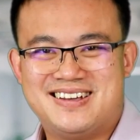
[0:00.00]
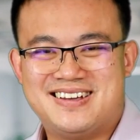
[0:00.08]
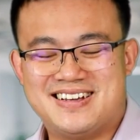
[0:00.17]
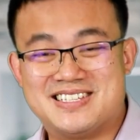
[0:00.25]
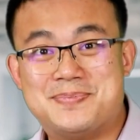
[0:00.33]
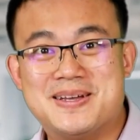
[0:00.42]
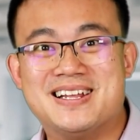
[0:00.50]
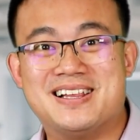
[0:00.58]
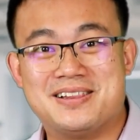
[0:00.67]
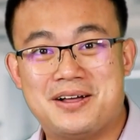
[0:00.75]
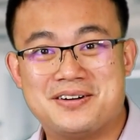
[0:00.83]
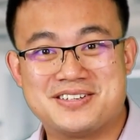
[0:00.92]
It's been a
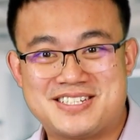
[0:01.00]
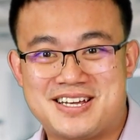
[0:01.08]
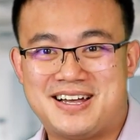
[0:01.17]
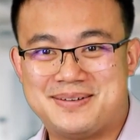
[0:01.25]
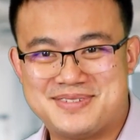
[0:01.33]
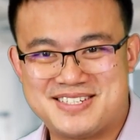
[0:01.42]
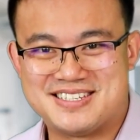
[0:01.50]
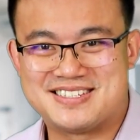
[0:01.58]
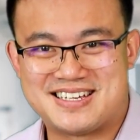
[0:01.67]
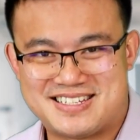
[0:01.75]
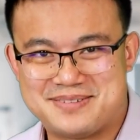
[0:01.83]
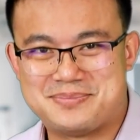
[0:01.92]
long time since I
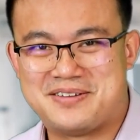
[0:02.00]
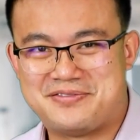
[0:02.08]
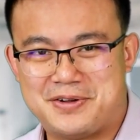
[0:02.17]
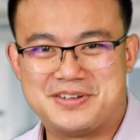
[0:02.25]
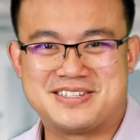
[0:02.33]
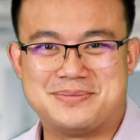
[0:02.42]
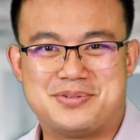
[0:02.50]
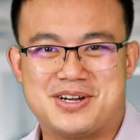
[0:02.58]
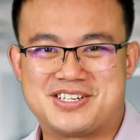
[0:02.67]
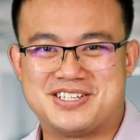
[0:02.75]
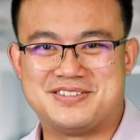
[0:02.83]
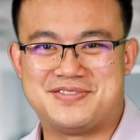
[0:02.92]
did my first
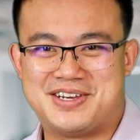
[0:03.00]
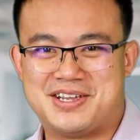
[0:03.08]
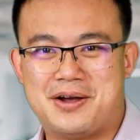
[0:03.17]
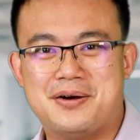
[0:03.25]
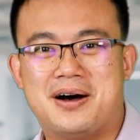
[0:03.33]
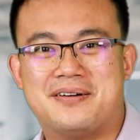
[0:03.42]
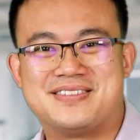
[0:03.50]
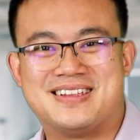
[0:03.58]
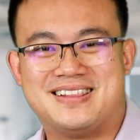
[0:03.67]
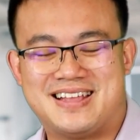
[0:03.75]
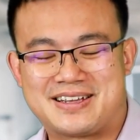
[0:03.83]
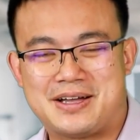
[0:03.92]
impressions video of the
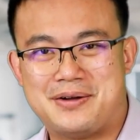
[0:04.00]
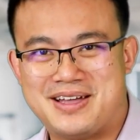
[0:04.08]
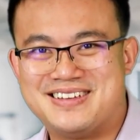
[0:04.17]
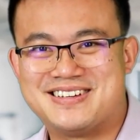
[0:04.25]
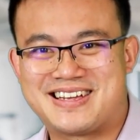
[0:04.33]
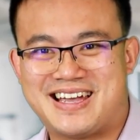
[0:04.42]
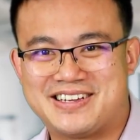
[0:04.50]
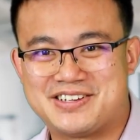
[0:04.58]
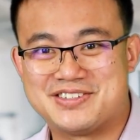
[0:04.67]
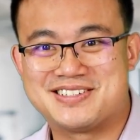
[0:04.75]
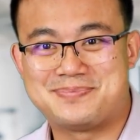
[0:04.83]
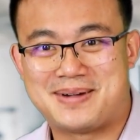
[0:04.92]
LEGO Education
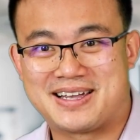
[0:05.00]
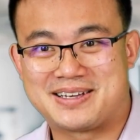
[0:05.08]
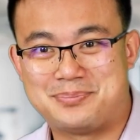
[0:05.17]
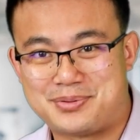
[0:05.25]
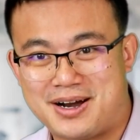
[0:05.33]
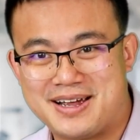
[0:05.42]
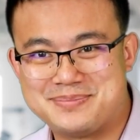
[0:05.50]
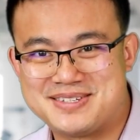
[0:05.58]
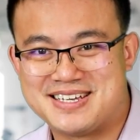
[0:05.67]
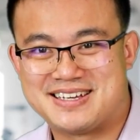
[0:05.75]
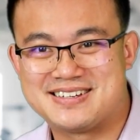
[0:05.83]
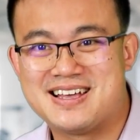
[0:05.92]
Spike Prime
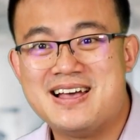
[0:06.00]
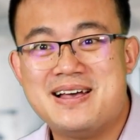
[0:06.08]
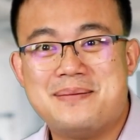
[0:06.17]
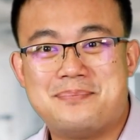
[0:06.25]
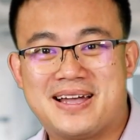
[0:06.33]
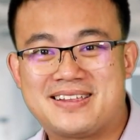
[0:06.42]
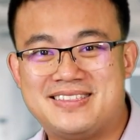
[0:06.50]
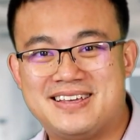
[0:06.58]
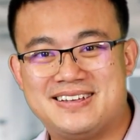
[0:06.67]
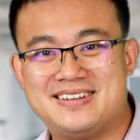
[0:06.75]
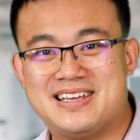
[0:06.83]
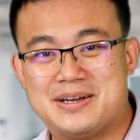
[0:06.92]
set. Back
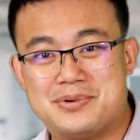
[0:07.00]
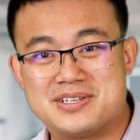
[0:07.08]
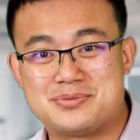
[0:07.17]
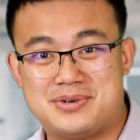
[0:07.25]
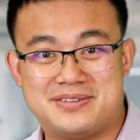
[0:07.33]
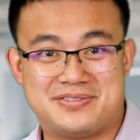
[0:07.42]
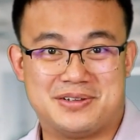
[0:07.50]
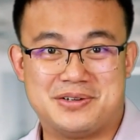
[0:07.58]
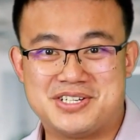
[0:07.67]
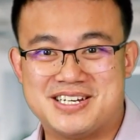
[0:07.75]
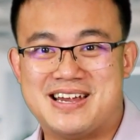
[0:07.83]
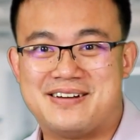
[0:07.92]
then, it was
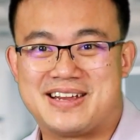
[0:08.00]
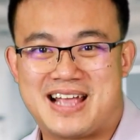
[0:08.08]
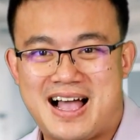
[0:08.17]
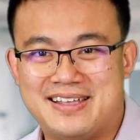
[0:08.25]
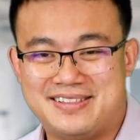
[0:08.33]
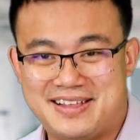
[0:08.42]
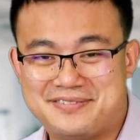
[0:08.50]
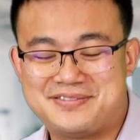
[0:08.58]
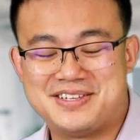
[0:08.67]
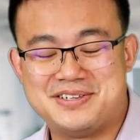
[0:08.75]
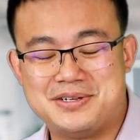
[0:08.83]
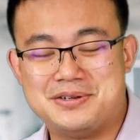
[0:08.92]
revolutionary. I loved the
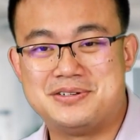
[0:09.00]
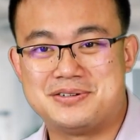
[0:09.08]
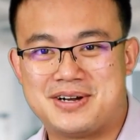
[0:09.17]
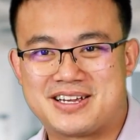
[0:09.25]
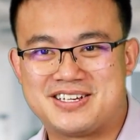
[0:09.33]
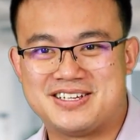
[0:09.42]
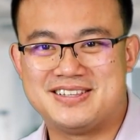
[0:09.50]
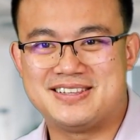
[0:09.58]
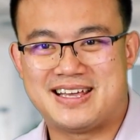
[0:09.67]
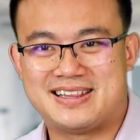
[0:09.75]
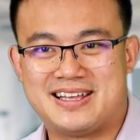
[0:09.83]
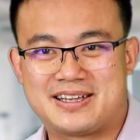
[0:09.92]
new direction
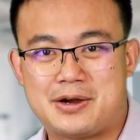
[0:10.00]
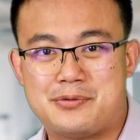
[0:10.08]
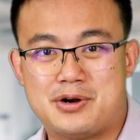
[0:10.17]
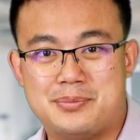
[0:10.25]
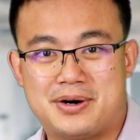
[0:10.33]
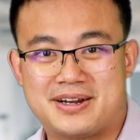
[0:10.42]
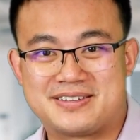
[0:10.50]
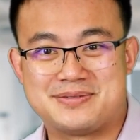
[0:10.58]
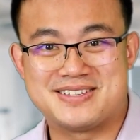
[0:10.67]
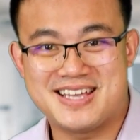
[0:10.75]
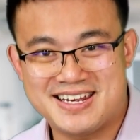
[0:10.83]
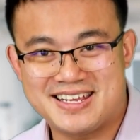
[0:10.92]
that LEGO Robotics
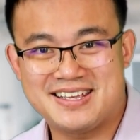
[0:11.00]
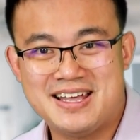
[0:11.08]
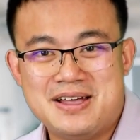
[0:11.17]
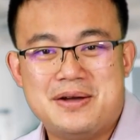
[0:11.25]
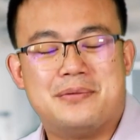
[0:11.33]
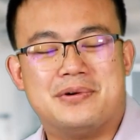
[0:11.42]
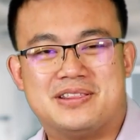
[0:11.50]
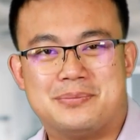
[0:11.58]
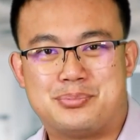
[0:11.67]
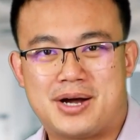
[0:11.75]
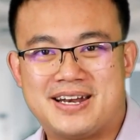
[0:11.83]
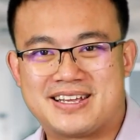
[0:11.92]
was heading, with the
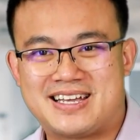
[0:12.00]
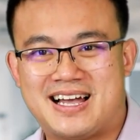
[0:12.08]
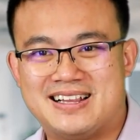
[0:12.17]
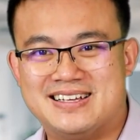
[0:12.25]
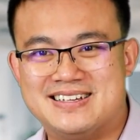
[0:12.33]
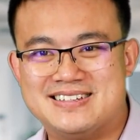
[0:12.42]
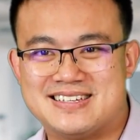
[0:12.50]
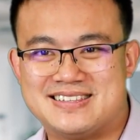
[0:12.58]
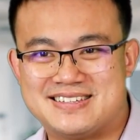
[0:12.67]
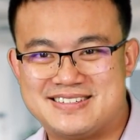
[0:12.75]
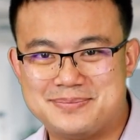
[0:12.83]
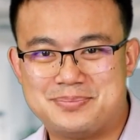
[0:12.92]
brighter colors and the
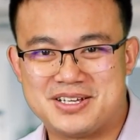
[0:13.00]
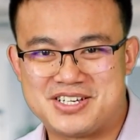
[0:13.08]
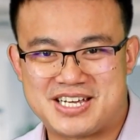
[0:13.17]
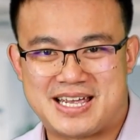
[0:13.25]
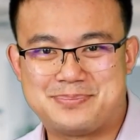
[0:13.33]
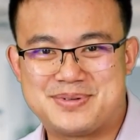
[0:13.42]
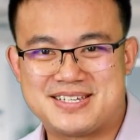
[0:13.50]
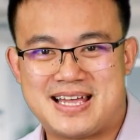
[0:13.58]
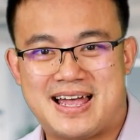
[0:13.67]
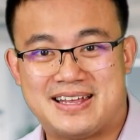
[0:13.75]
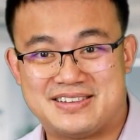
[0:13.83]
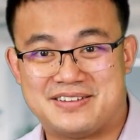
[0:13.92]
simpler shapes
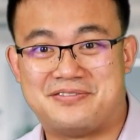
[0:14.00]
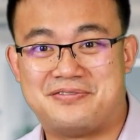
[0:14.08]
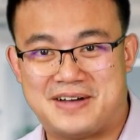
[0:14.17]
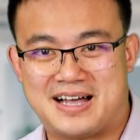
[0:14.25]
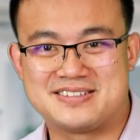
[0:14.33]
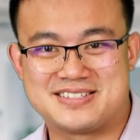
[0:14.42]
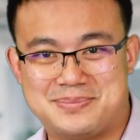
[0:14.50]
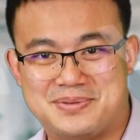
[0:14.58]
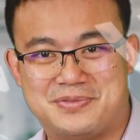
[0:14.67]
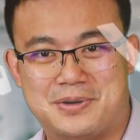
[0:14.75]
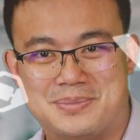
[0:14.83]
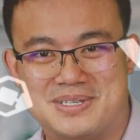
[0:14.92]
and the faster
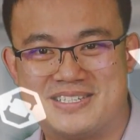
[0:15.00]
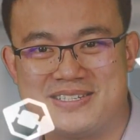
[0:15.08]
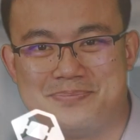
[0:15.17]
performance, but